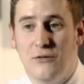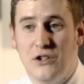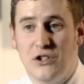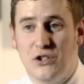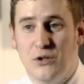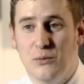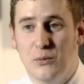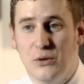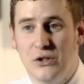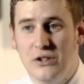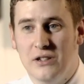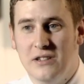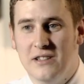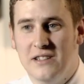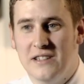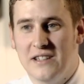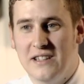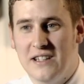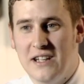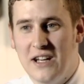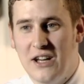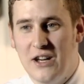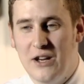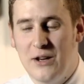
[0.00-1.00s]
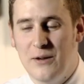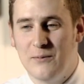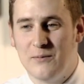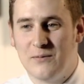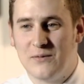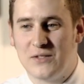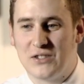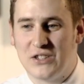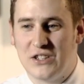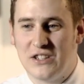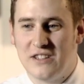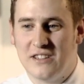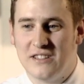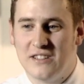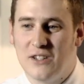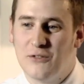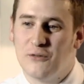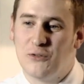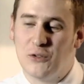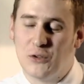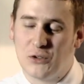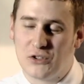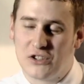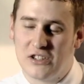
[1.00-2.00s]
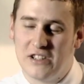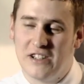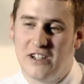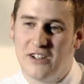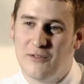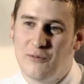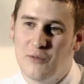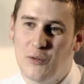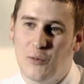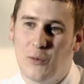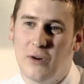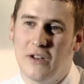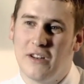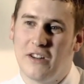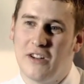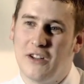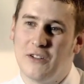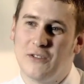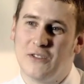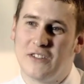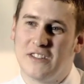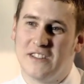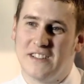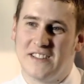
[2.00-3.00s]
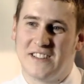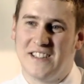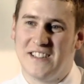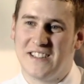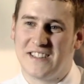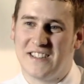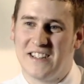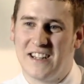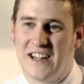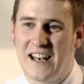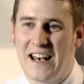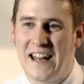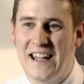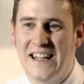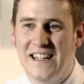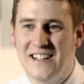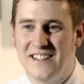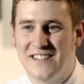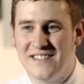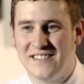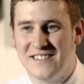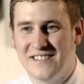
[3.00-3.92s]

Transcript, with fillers: fisherman, um, so unfortunately, I'm the one of those that sits at the lake